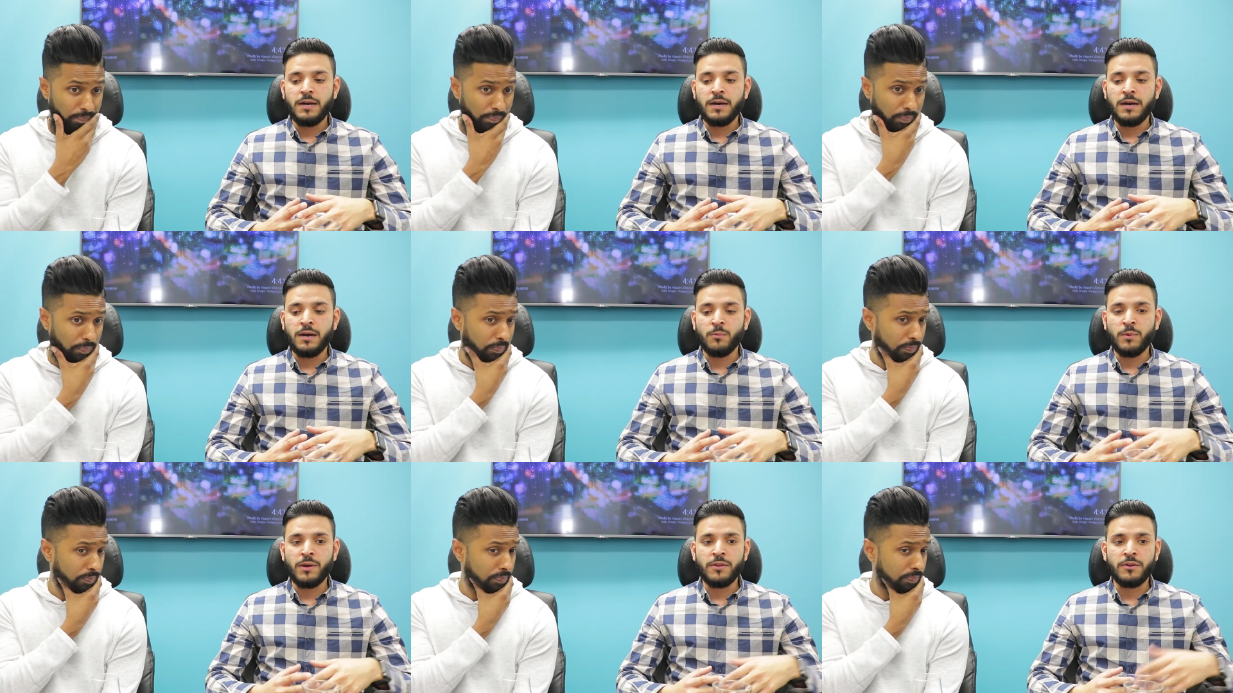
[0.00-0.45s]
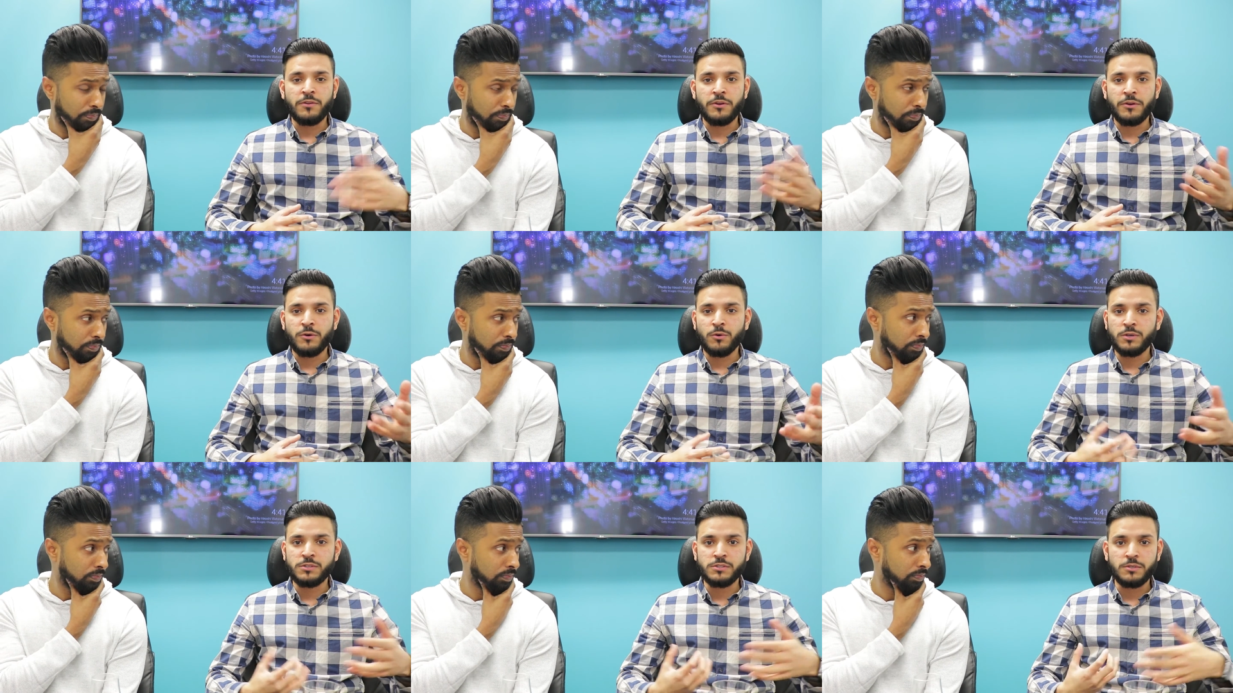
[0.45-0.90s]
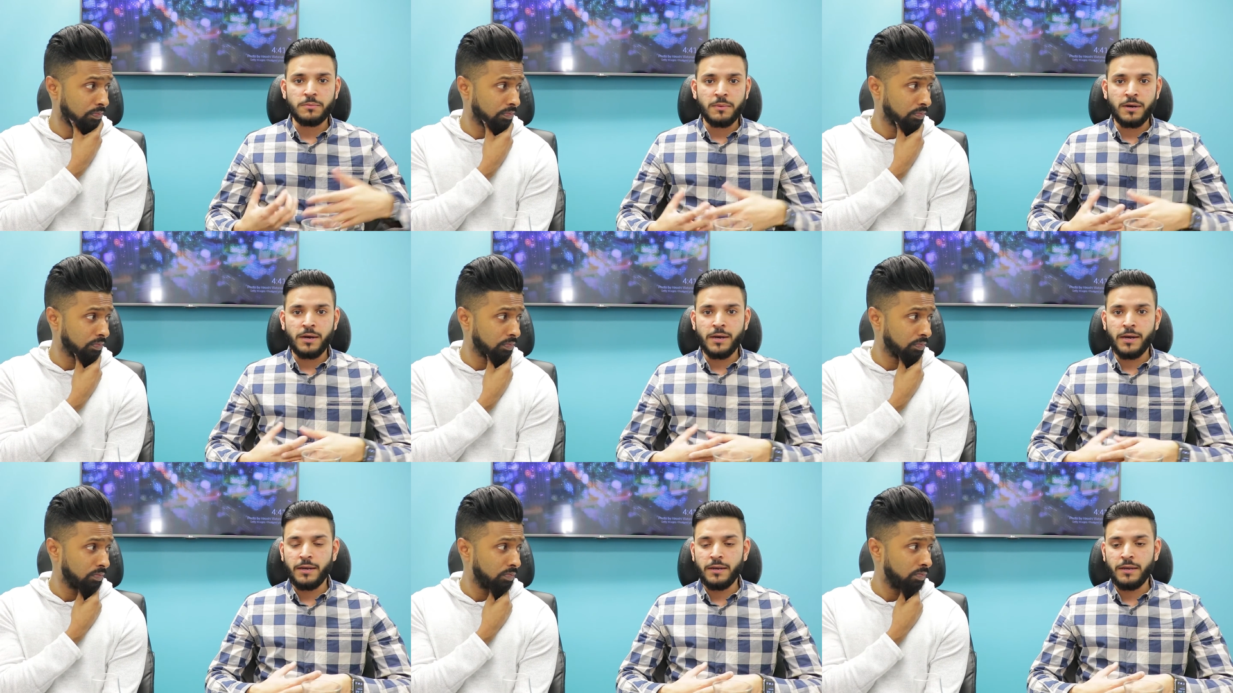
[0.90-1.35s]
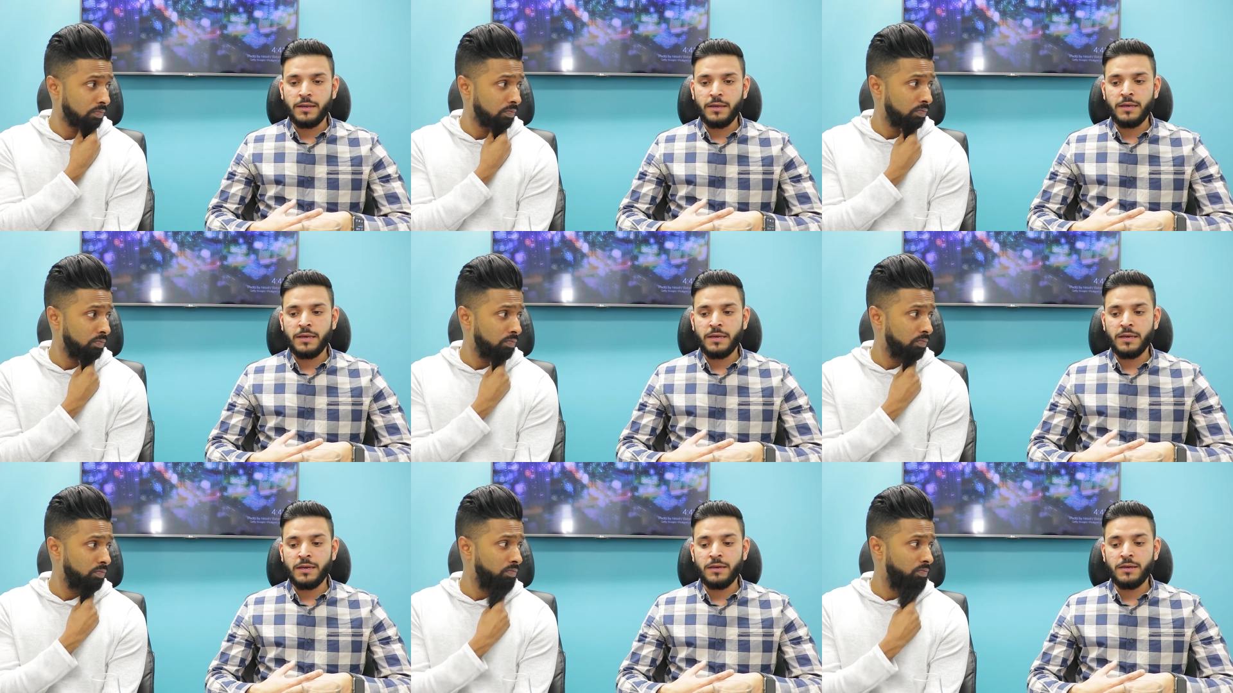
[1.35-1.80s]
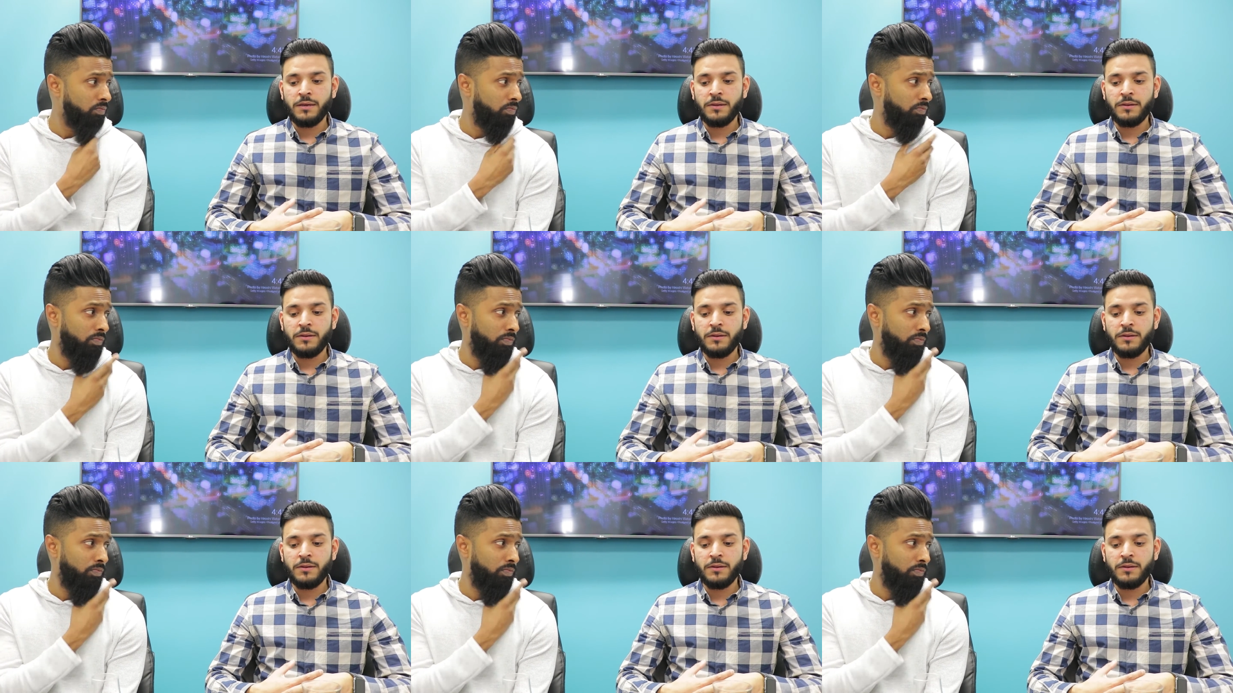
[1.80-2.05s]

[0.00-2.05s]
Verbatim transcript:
Speaker 1: uh, whether they're yours or mine, it,